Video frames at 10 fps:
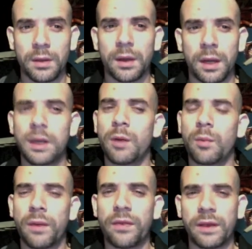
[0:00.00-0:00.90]
I know
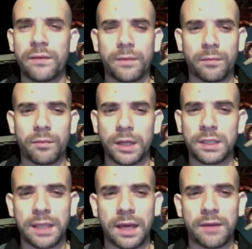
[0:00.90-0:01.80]
one thing from running
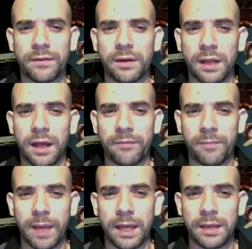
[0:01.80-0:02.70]
sound for a live
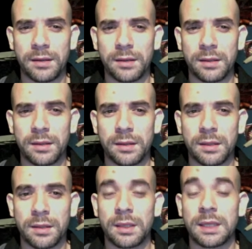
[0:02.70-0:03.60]
band
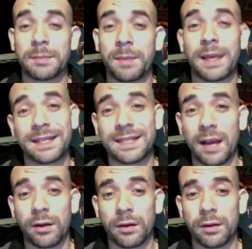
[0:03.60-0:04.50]
is make it
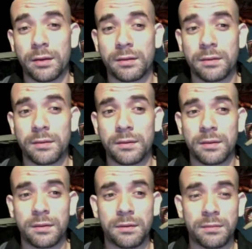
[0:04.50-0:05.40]
sound good.
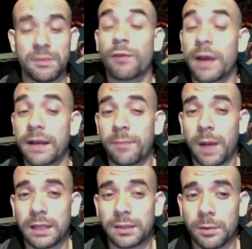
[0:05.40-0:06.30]
Great if
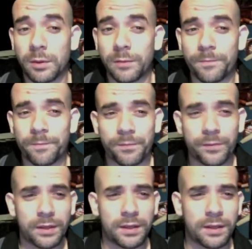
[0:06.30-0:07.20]
possible.
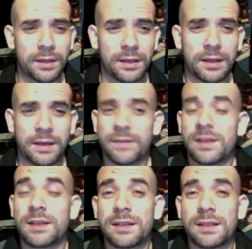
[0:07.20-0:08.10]
If it
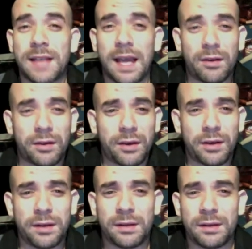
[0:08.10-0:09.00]
doesn't sound
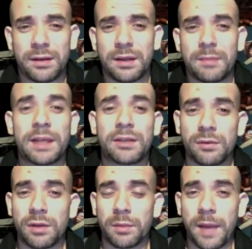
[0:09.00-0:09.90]
good, it makes
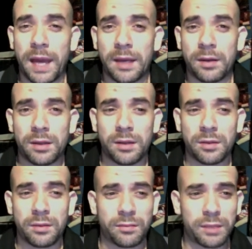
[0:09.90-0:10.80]
you look bad,
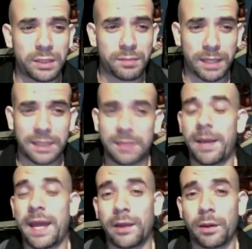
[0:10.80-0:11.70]
which makes the
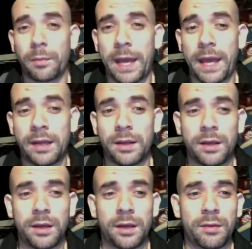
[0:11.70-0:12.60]
band look bad,
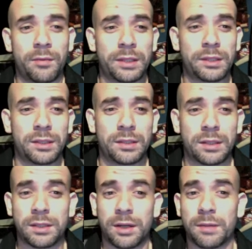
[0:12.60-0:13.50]
which
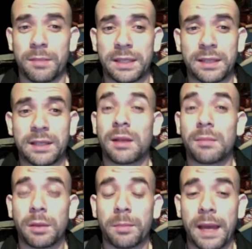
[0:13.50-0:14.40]
in turn makes the club
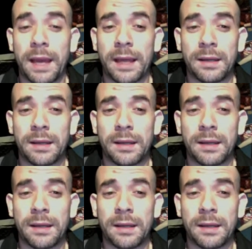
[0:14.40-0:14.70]
look bad,